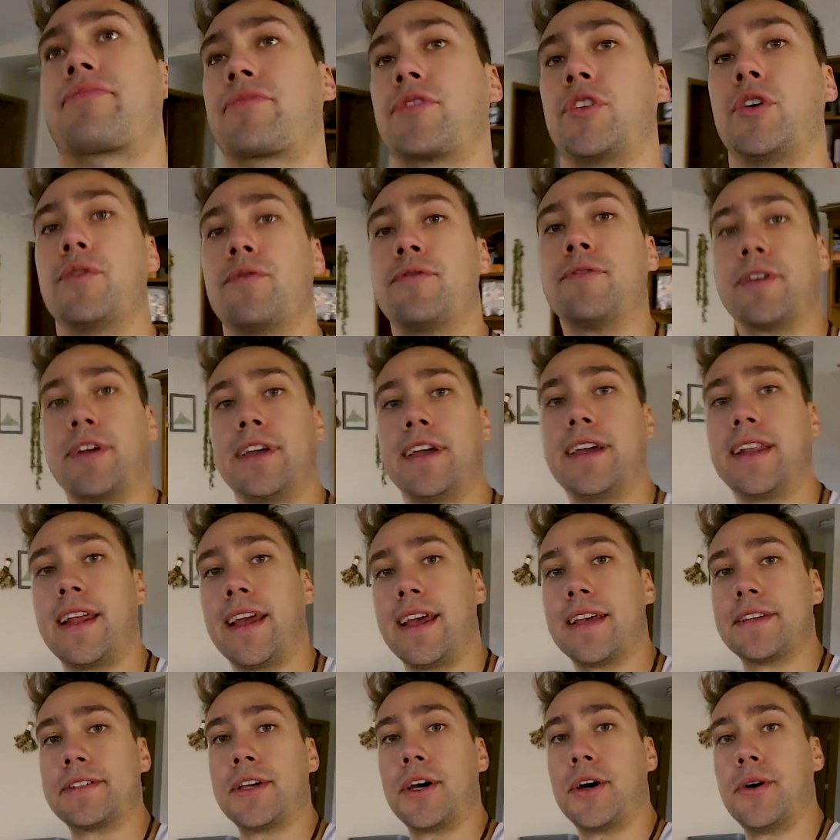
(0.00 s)
Don't forget,
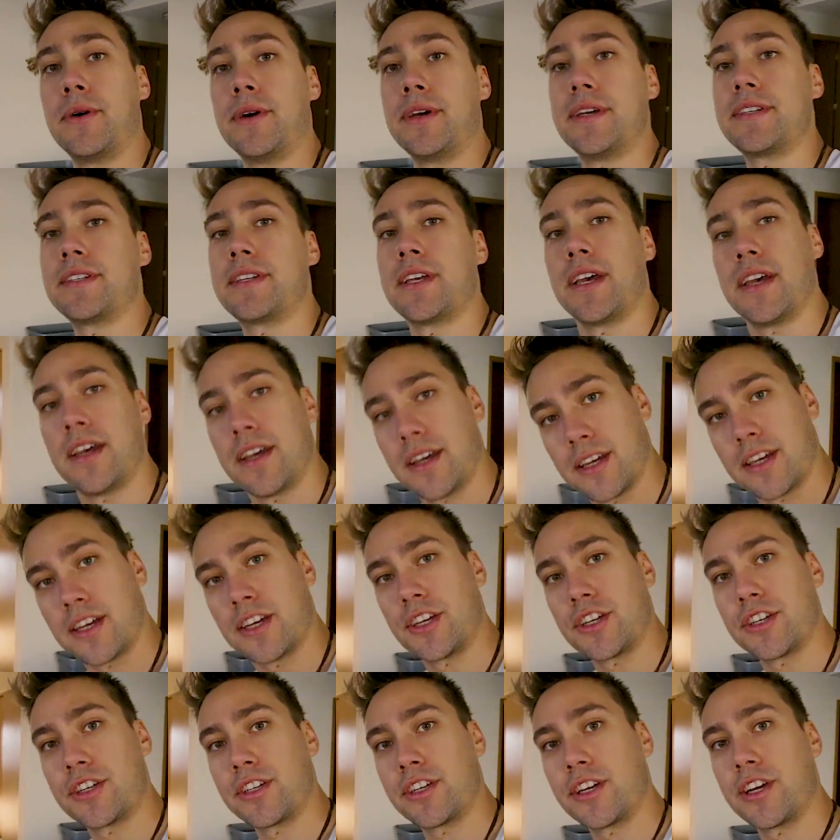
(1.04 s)
as always,
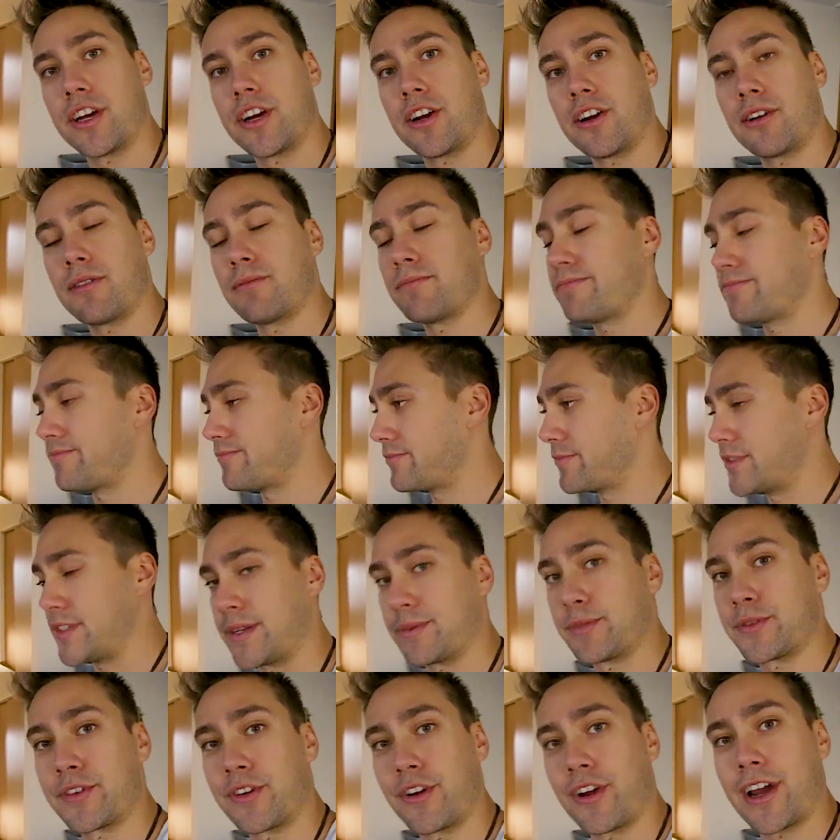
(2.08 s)
share,
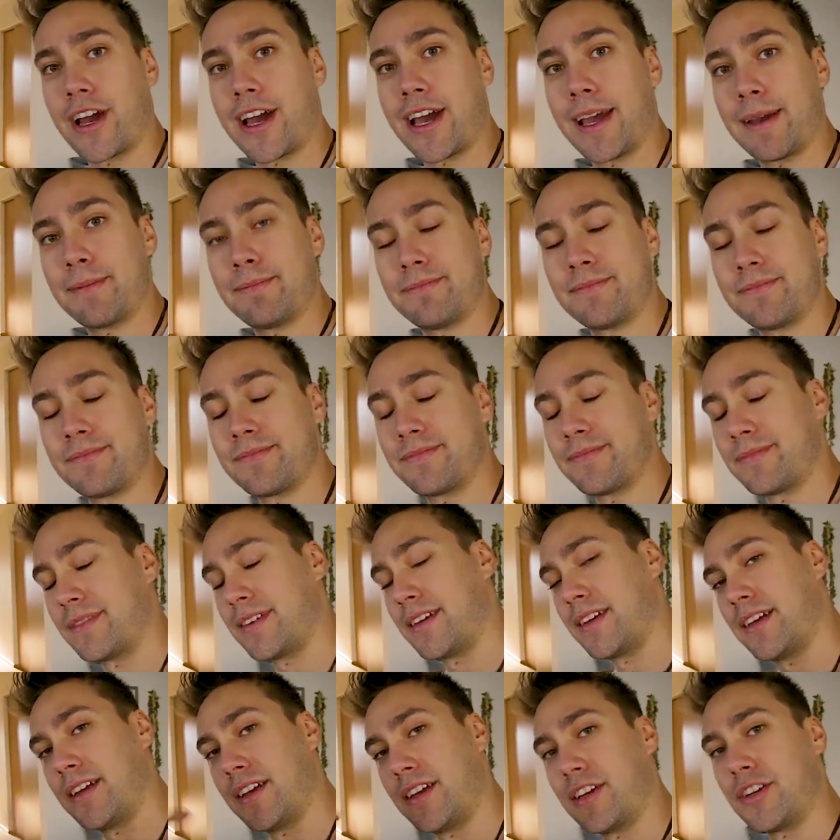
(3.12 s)
subscribe,
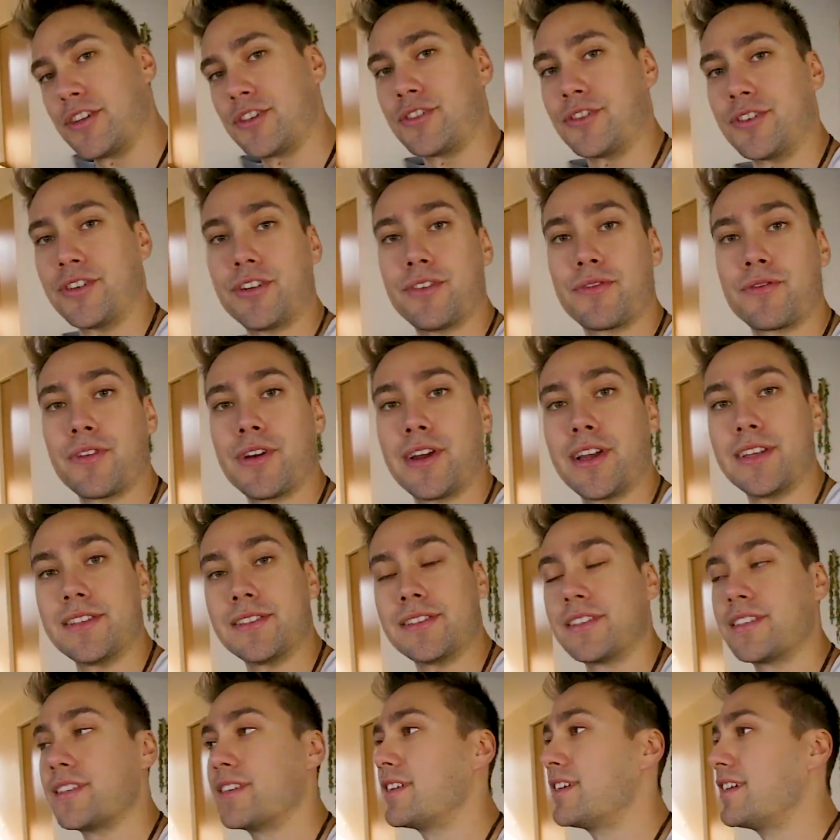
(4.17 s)
show your
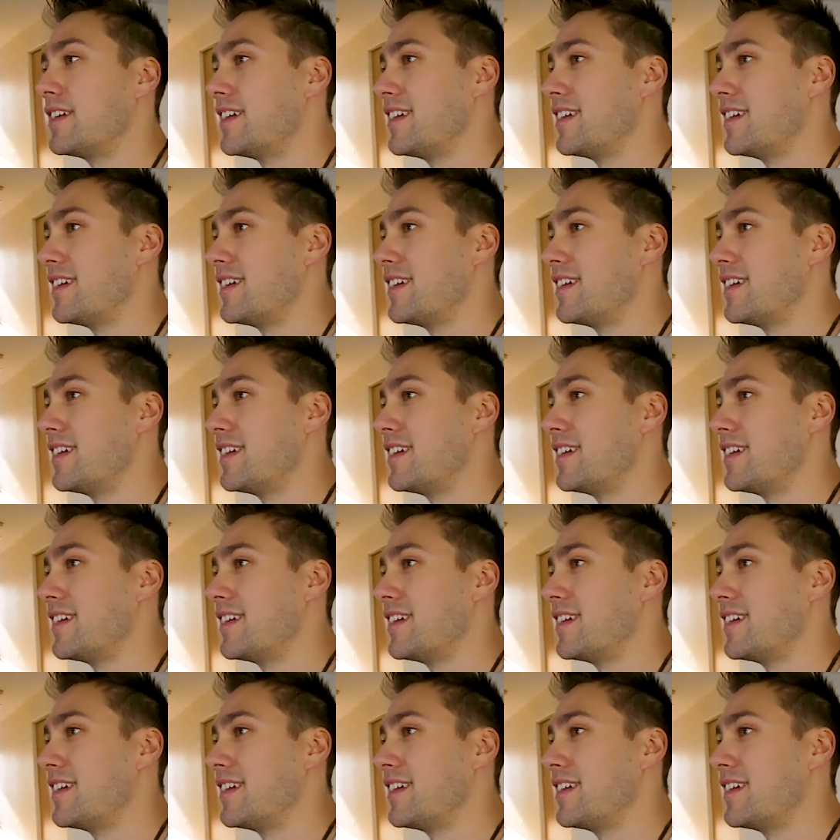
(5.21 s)
friends.